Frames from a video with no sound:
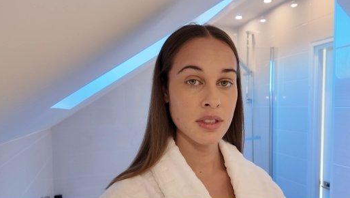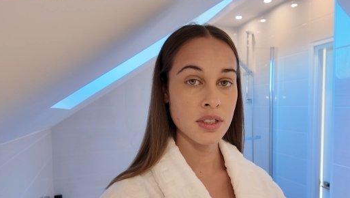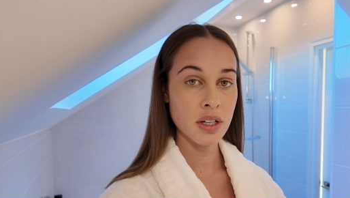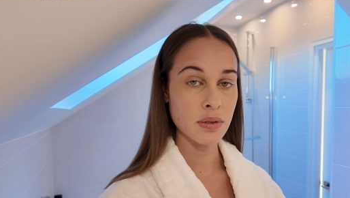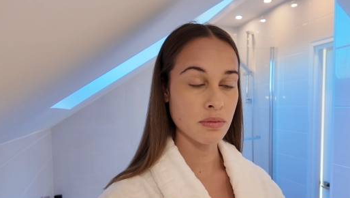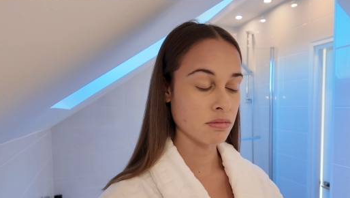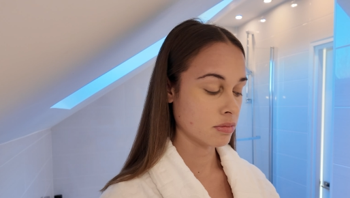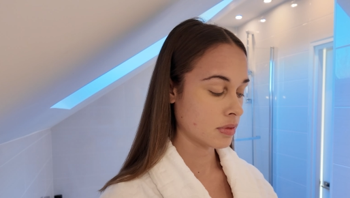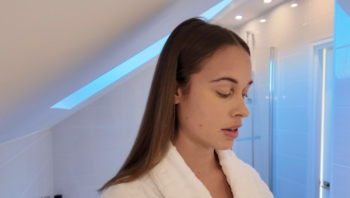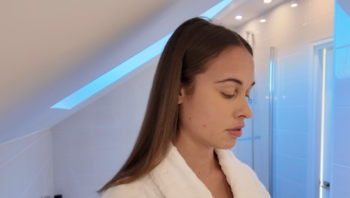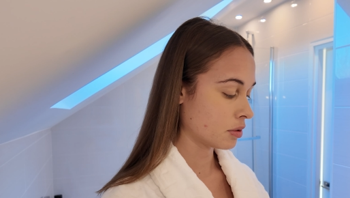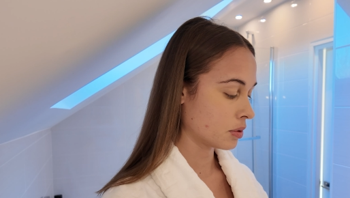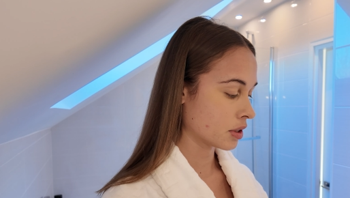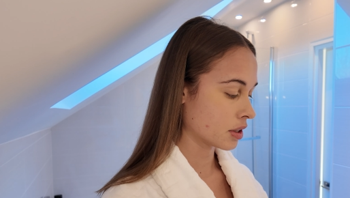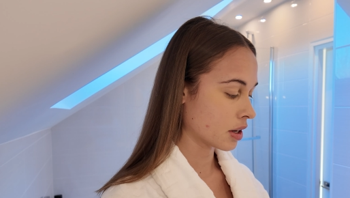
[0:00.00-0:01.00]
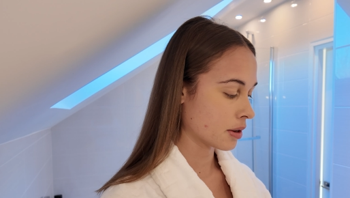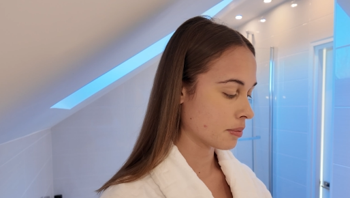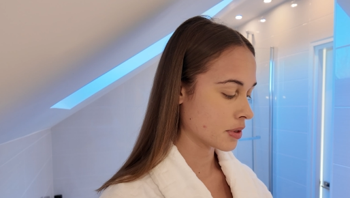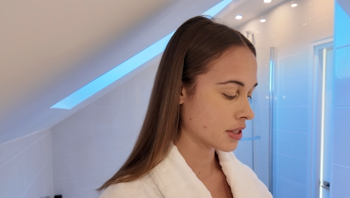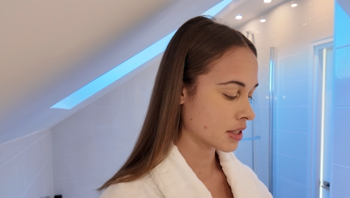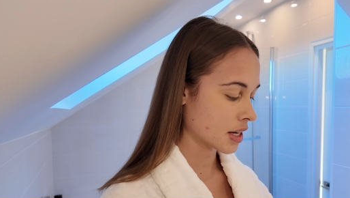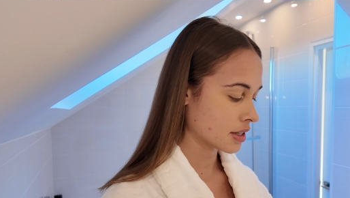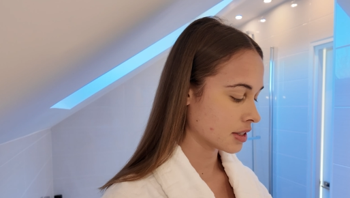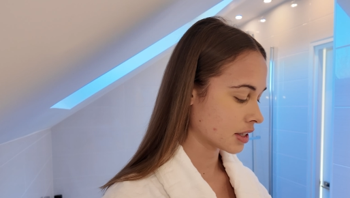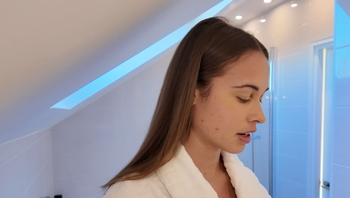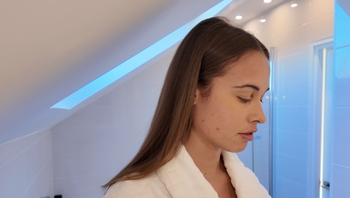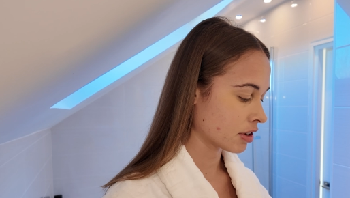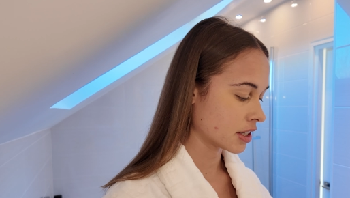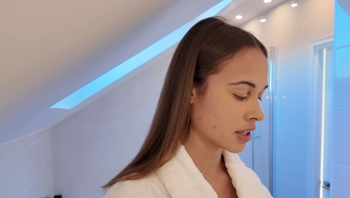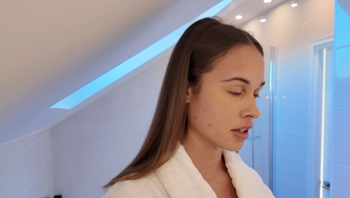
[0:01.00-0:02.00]
don't ever want to go up the stairs to
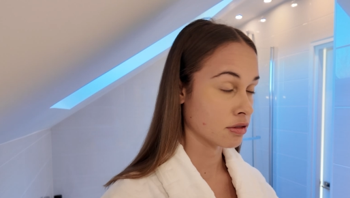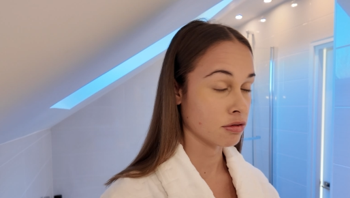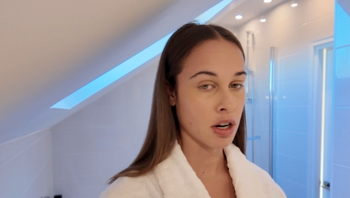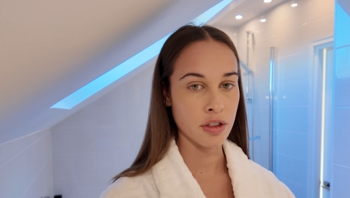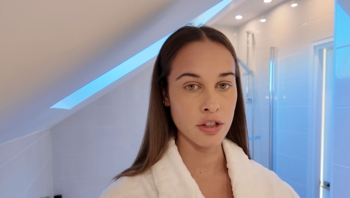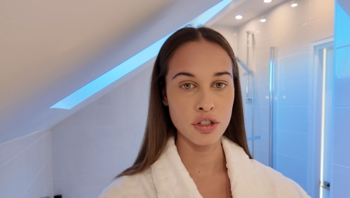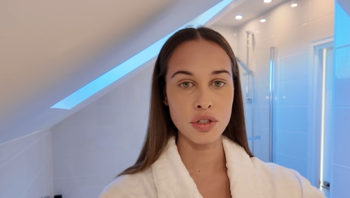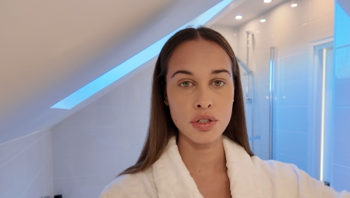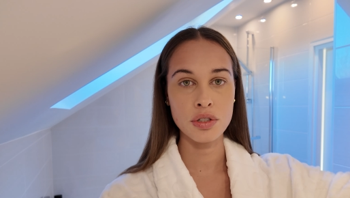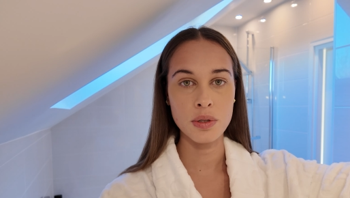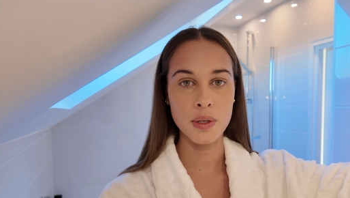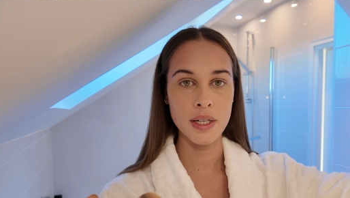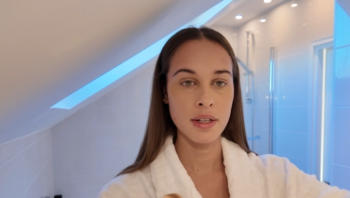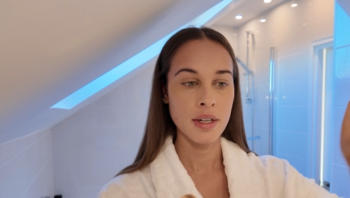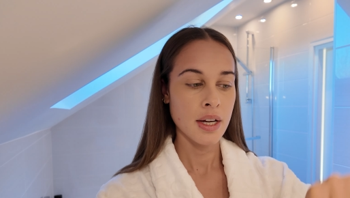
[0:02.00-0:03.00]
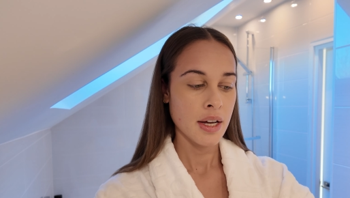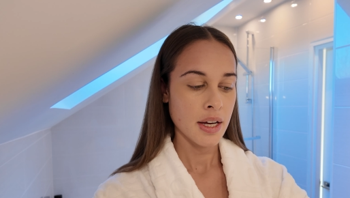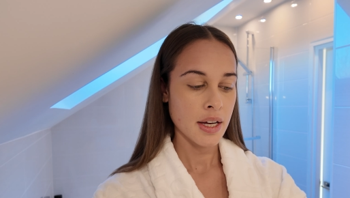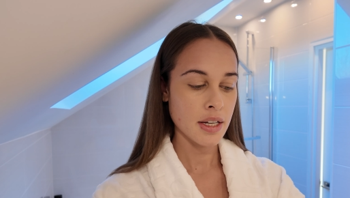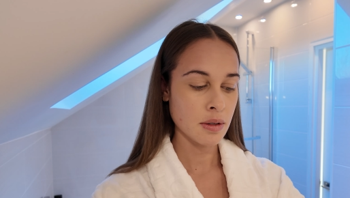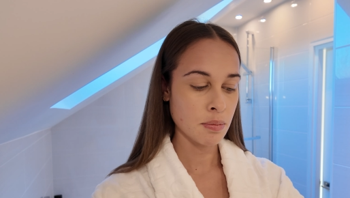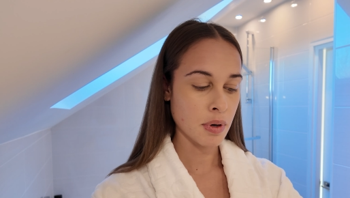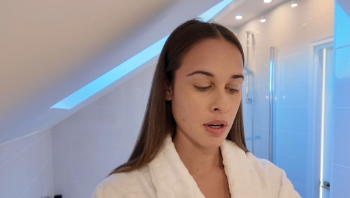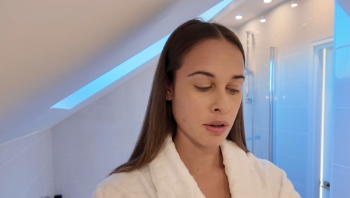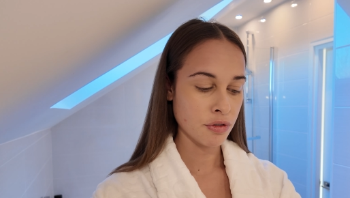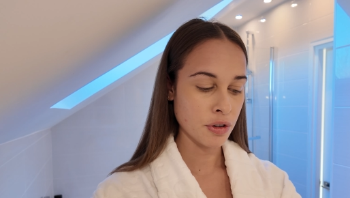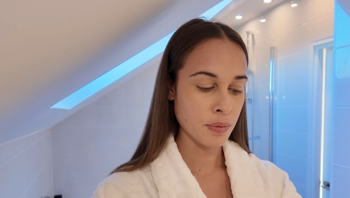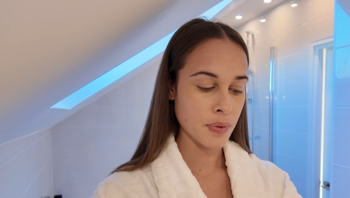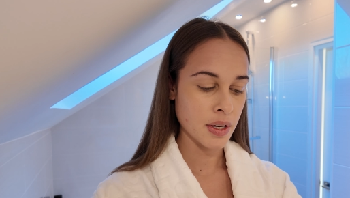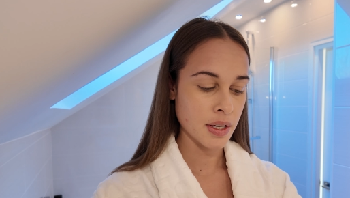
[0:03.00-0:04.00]
get ready. I'd rather just do it in the
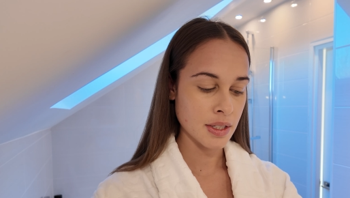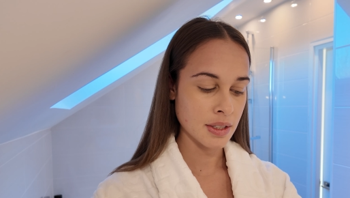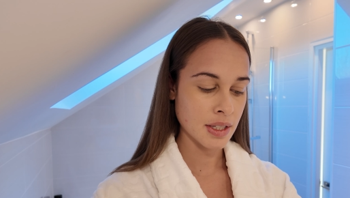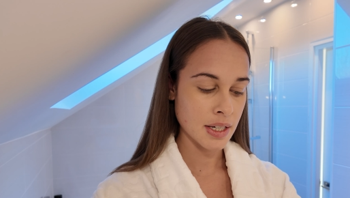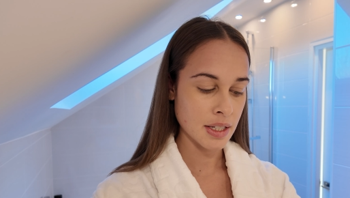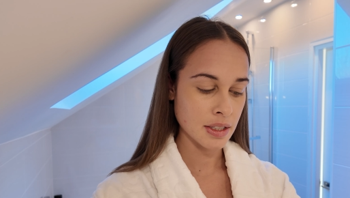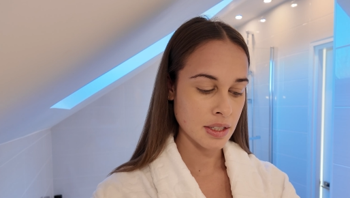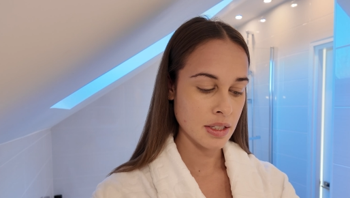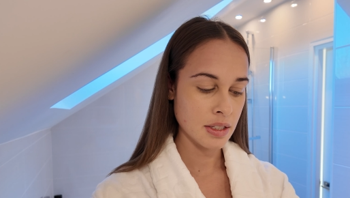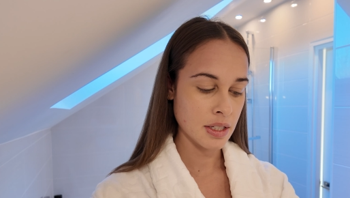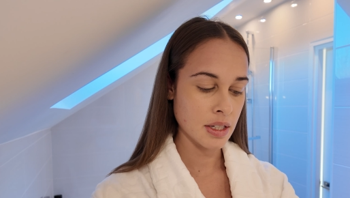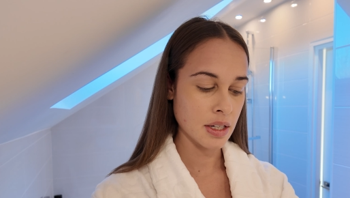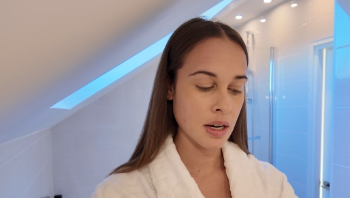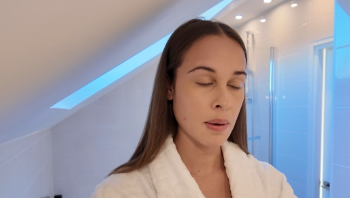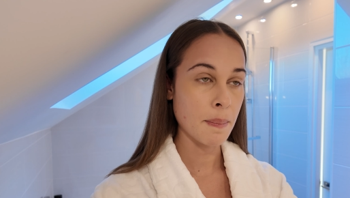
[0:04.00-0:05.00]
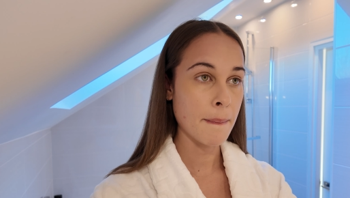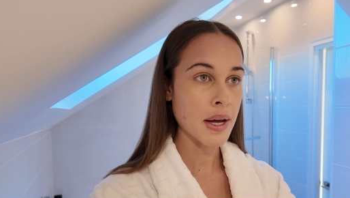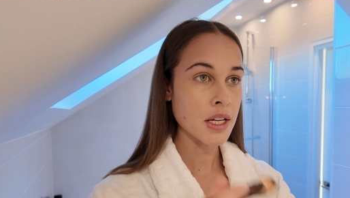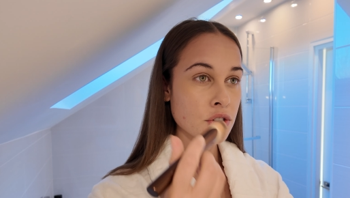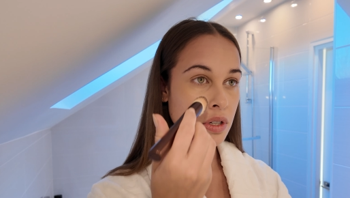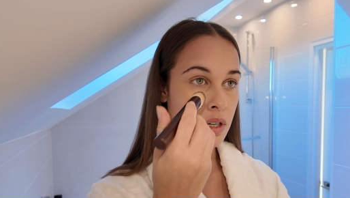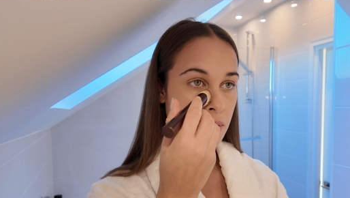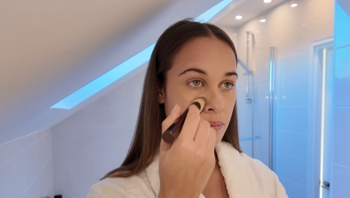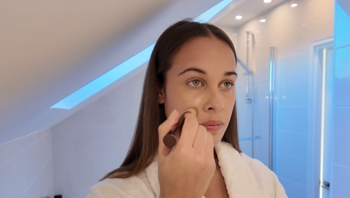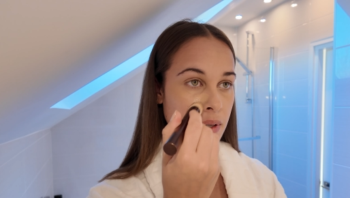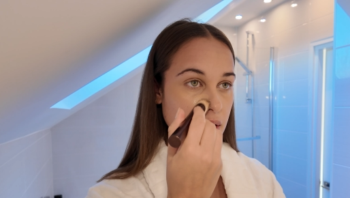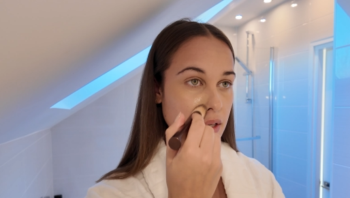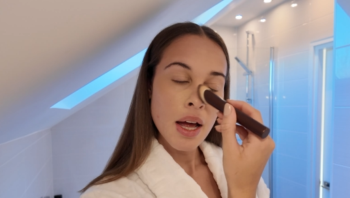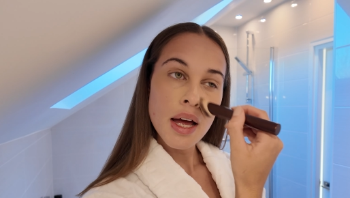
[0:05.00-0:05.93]
bathroom that is connected to our bedroom.